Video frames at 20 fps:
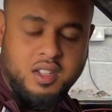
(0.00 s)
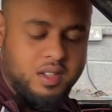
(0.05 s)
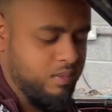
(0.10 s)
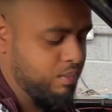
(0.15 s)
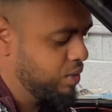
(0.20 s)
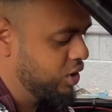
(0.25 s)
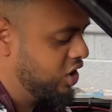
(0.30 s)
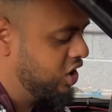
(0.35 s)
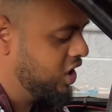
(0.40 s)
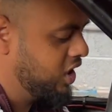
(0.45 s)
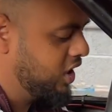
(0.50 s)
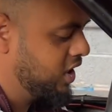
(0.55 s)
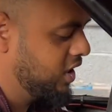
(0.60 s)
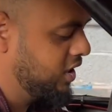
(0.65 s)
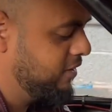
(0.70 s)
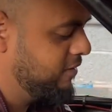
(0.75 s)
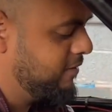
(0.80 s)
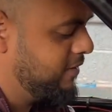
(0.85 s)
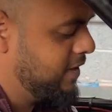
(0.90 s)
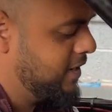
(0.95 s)
Push it in.
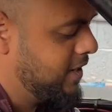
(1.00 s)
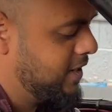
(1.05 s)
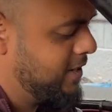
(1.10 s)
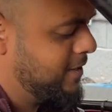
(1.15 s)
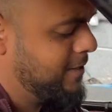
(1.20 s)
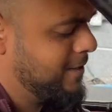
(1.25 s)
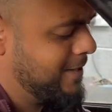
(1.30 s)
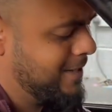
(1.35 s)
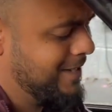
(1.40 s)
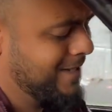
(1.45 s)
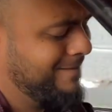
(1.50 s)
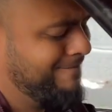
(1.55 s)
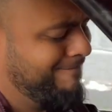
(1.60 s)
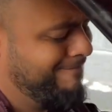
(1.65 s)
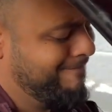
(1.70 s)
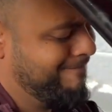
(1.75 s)
Pull it out.